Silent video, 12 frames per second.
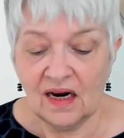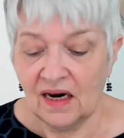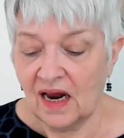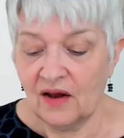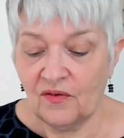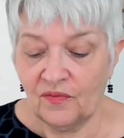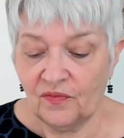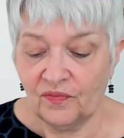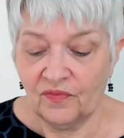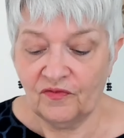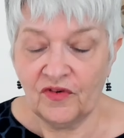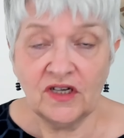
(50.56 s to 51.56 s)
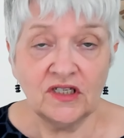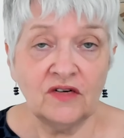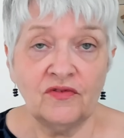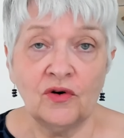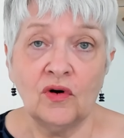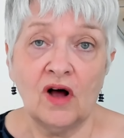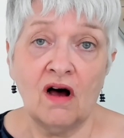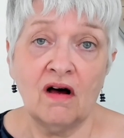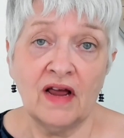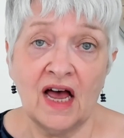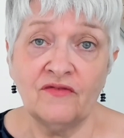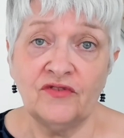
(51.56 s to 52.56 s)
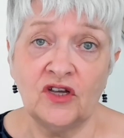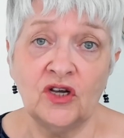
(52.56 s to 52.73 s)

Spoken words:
Now, first of all, I have